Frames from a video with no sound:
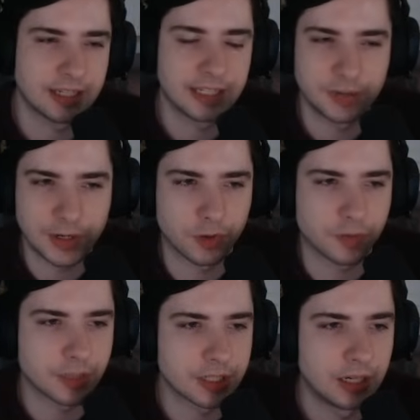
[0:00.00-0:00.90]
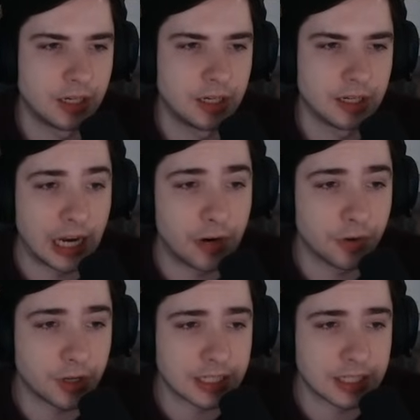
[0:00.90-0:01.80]
Straightforward.
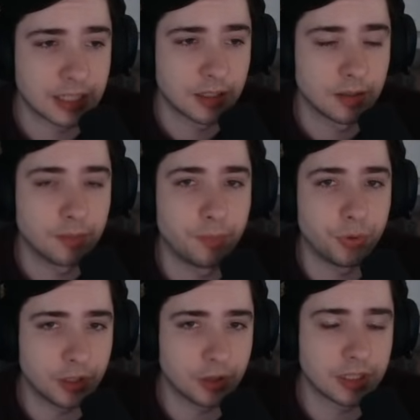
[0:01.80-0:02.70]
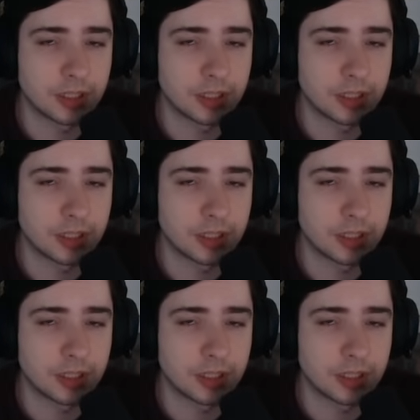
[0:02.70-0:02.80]
Gyarados, pretty good.